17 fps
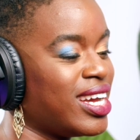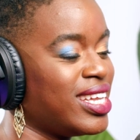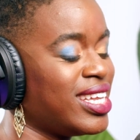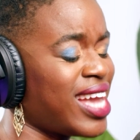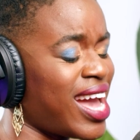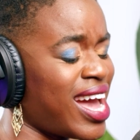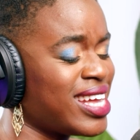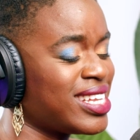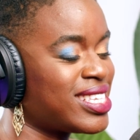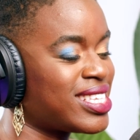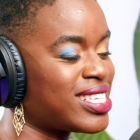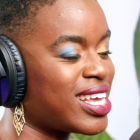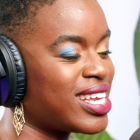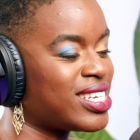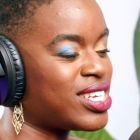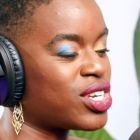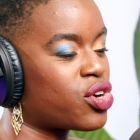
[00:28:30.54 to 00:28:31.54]
"Yes."
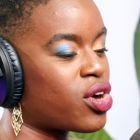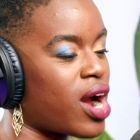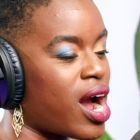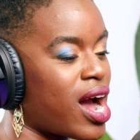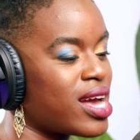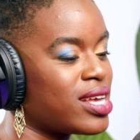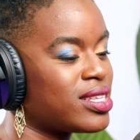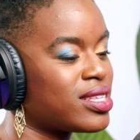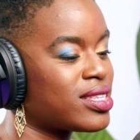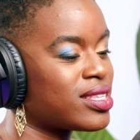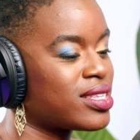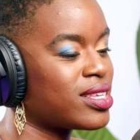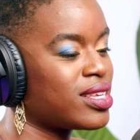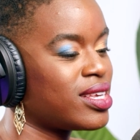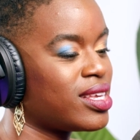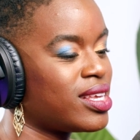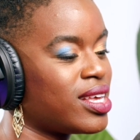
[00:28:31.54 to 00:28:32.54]
And she cries.
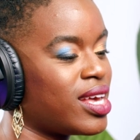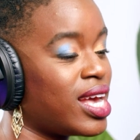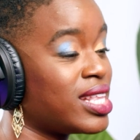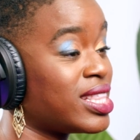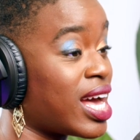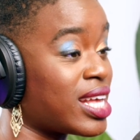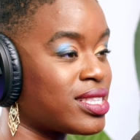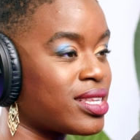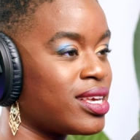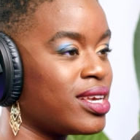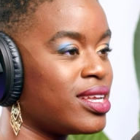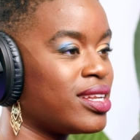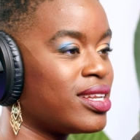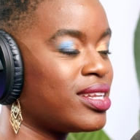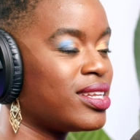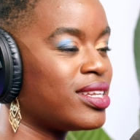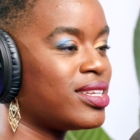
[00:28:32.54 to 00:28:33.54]
And that's it.
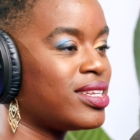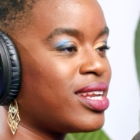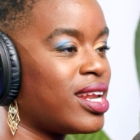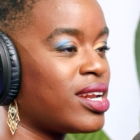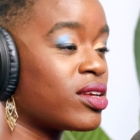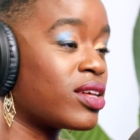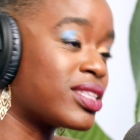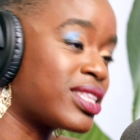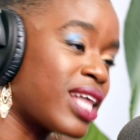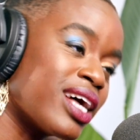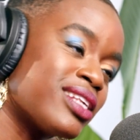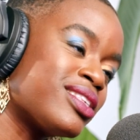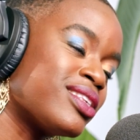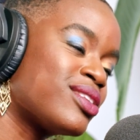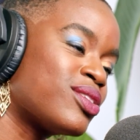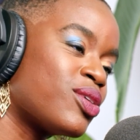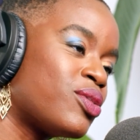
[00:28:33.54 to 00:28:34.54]
And you're like, that's
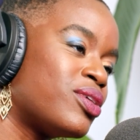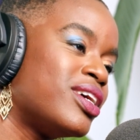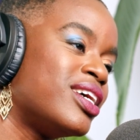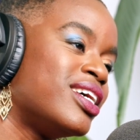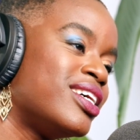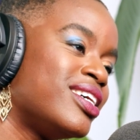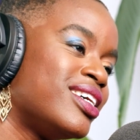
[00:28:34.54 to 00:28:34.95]
the story.